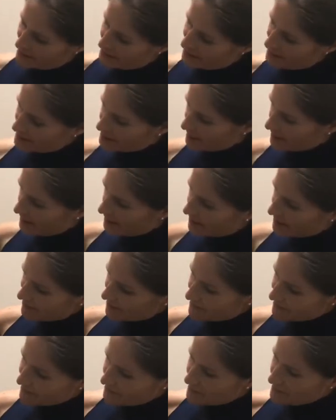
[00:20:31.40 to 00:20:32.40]
in there,
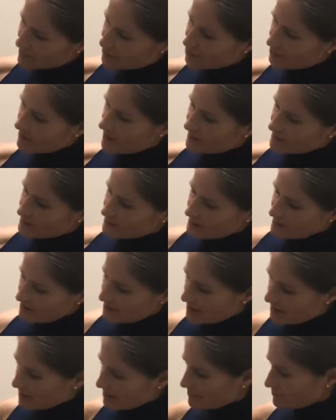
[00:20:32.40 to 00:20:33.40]
the good
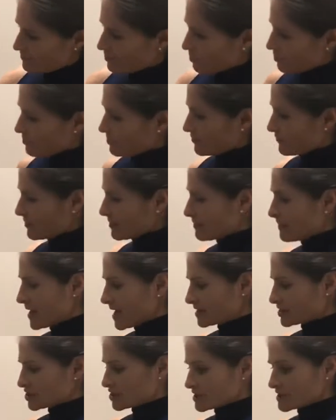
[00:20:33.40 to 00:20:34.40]
bacteria in both of the
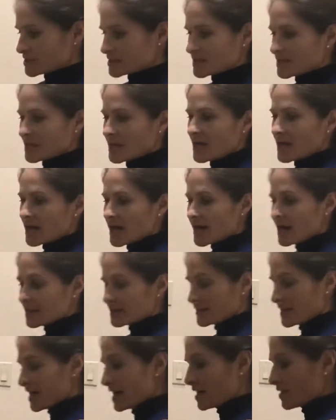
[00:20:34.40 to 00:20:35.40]
batches, and
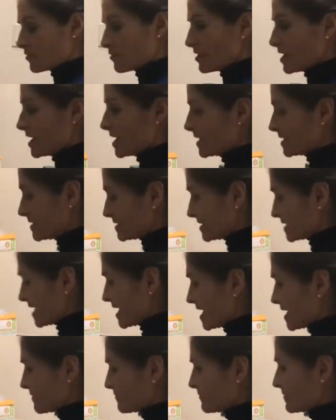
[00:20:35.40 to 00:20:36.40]
now it's
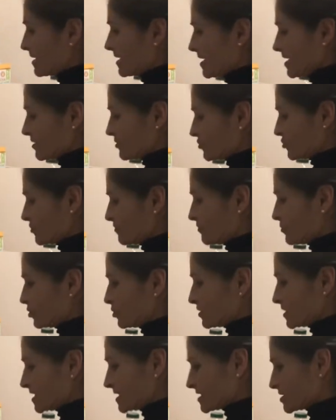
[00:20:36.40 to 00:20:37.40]
time to put
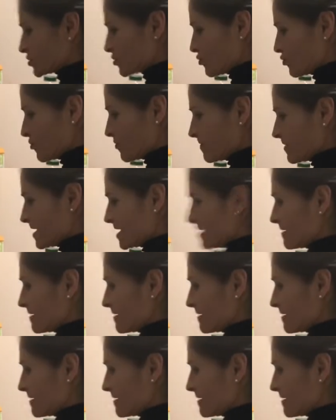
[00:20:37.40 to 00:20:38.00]
the Scooby